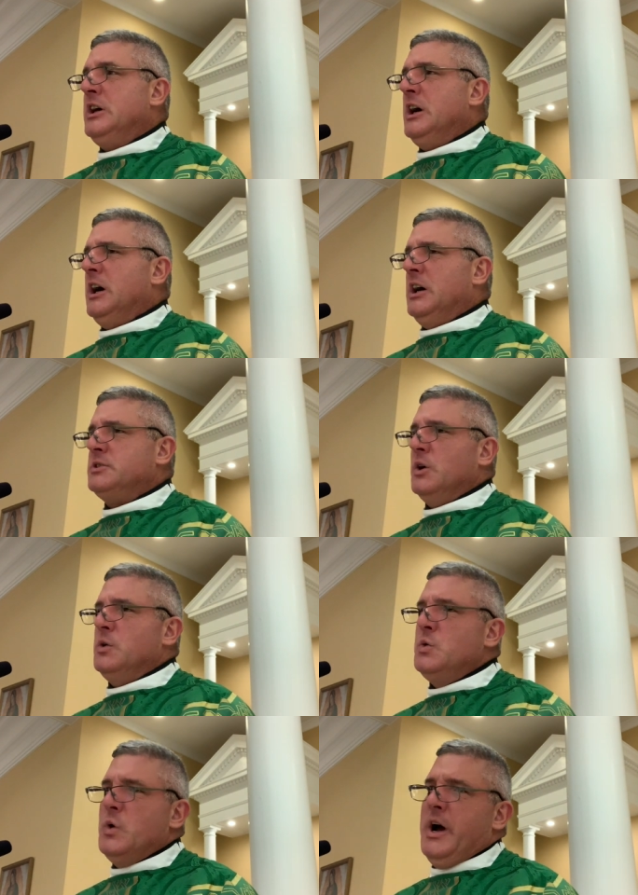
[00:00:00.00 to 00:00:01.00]
Uh, so
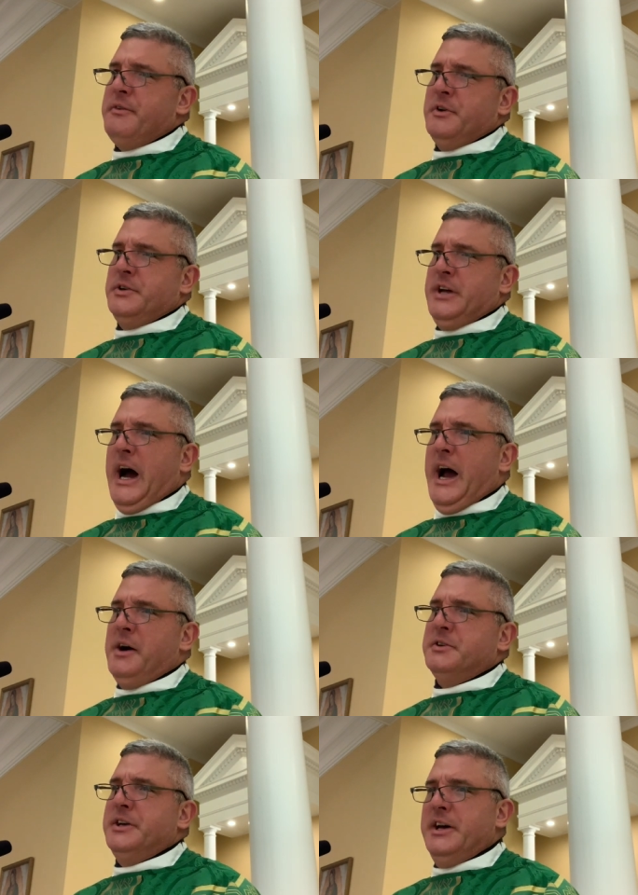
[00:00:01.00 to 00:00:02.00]
whoever
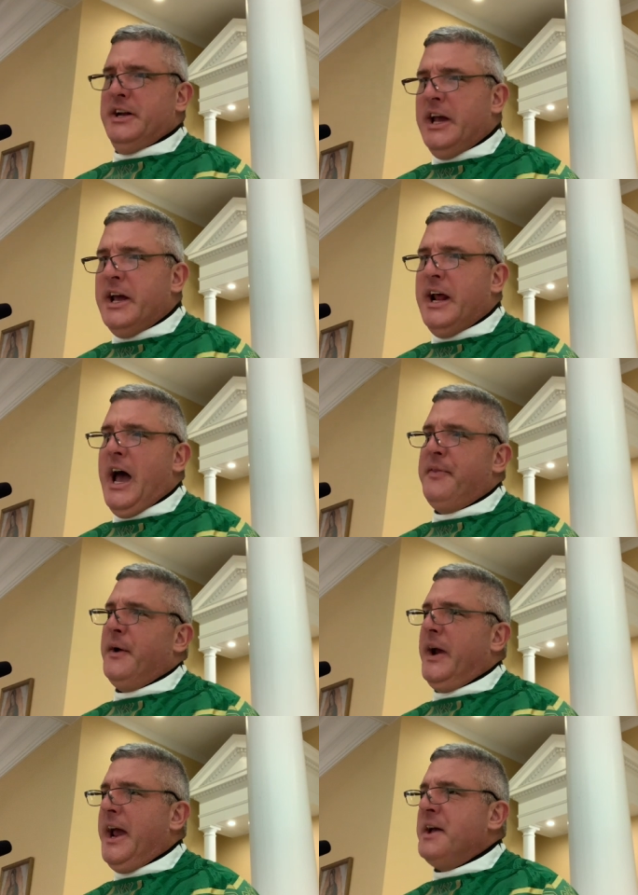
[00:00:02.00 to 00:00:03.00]
dialed it in had
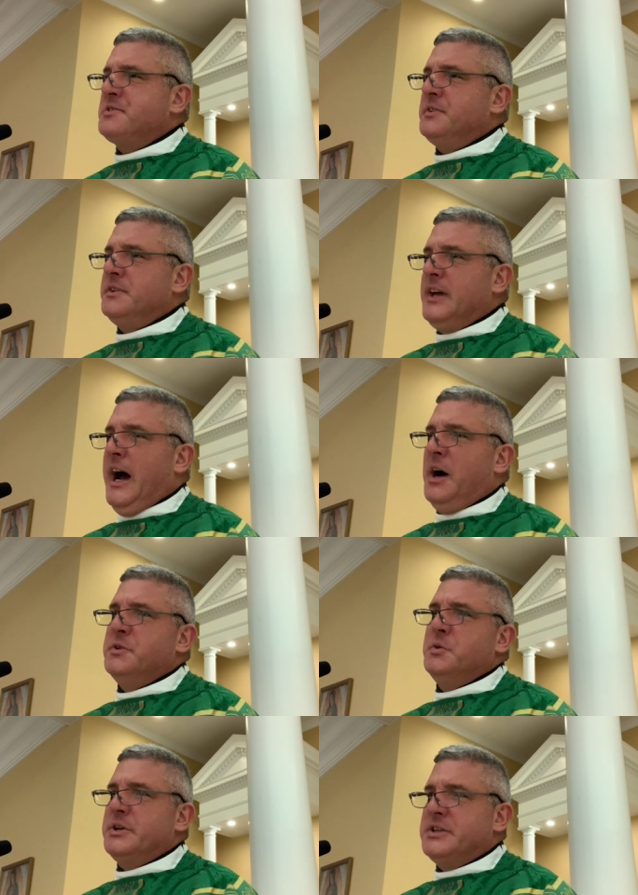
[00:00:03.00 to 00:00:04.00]
their hands on the dial
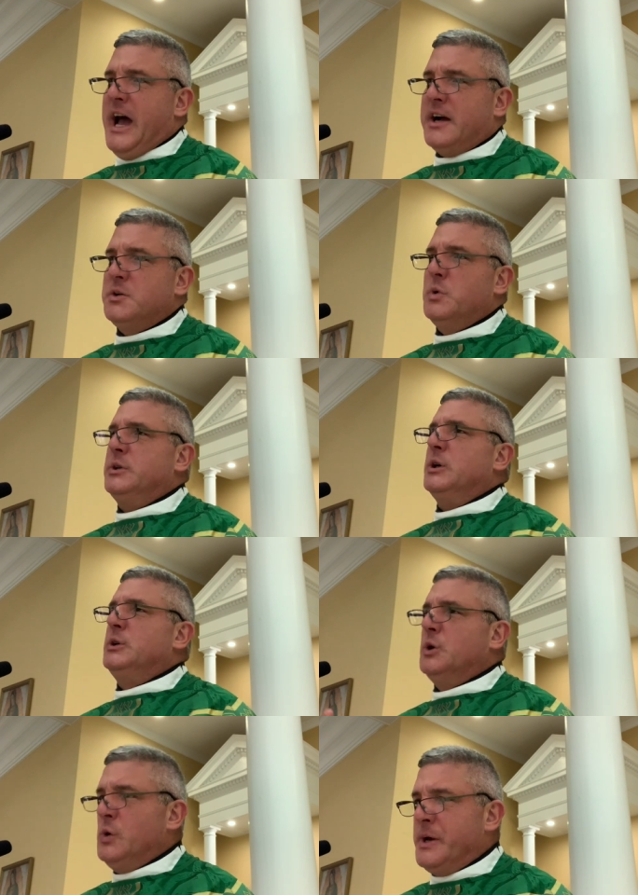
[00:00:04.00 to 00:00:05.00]
knew exactly what they're
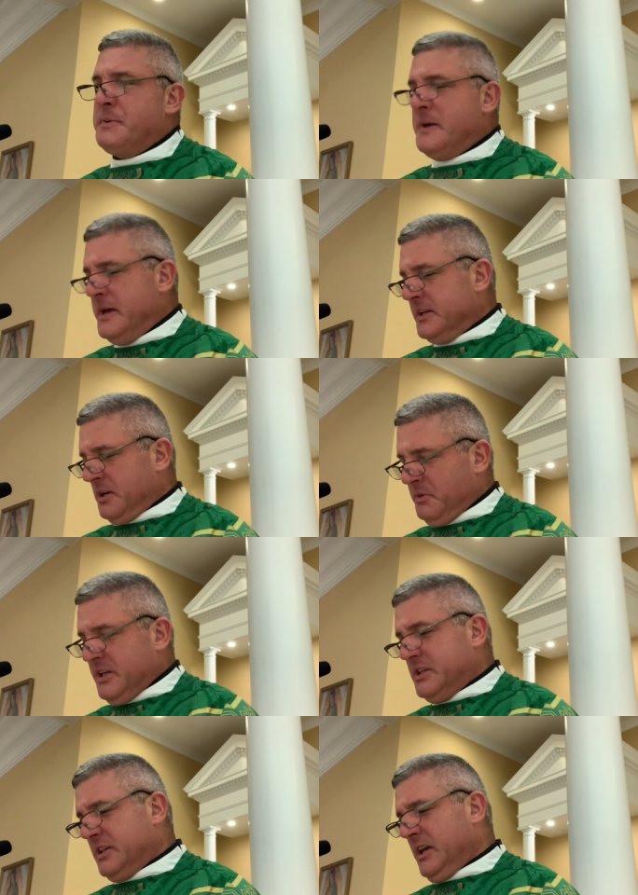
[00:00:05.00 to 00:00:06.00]
doing. Some of
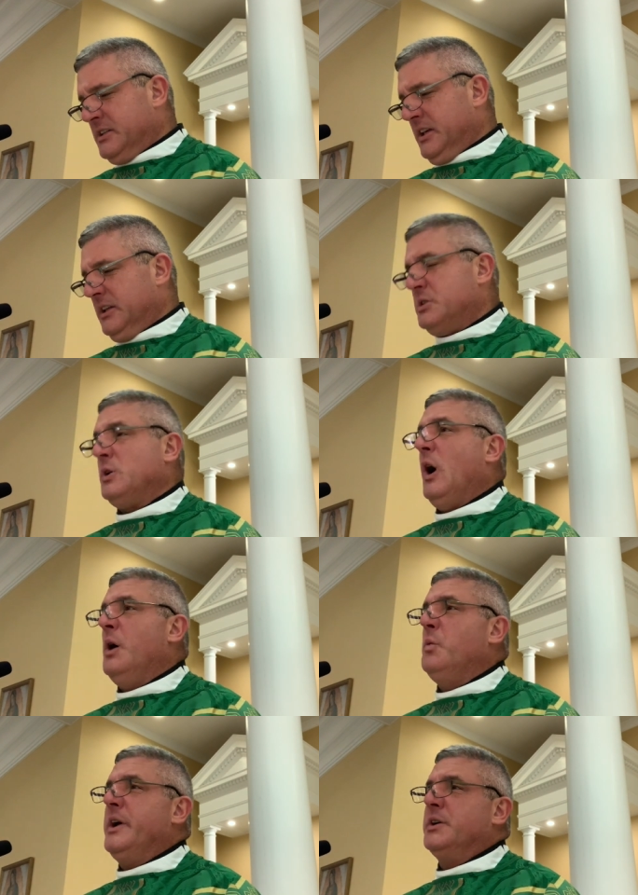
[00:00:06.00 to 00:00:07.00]
these things, like the strong
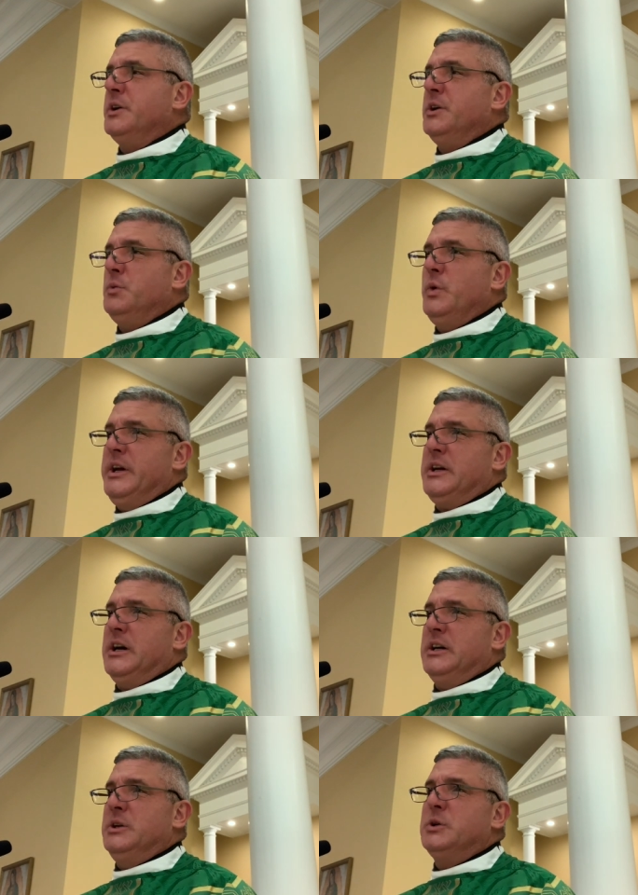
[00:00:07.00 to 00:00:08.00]
and weak, weak
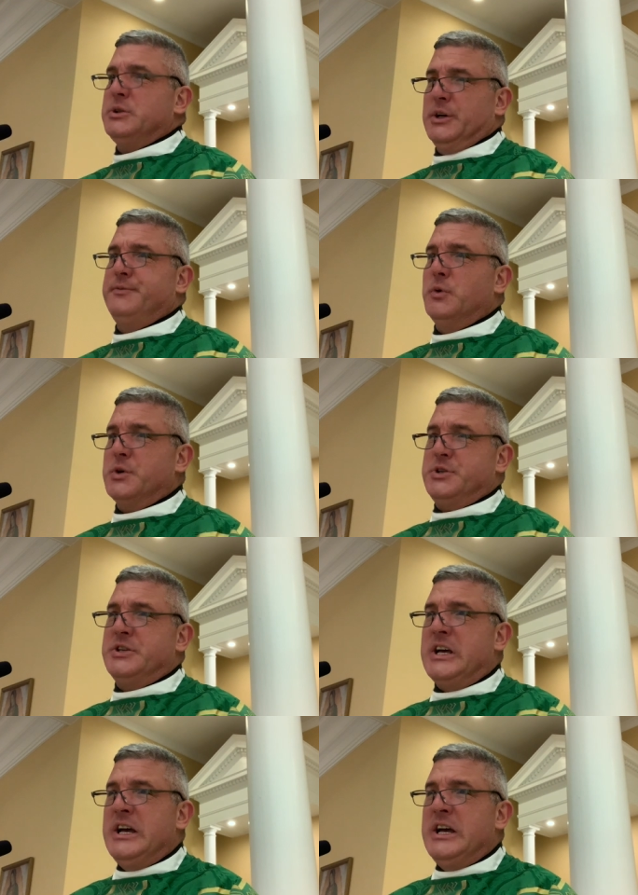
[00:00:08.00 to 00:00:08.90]
uh, nuclear forces,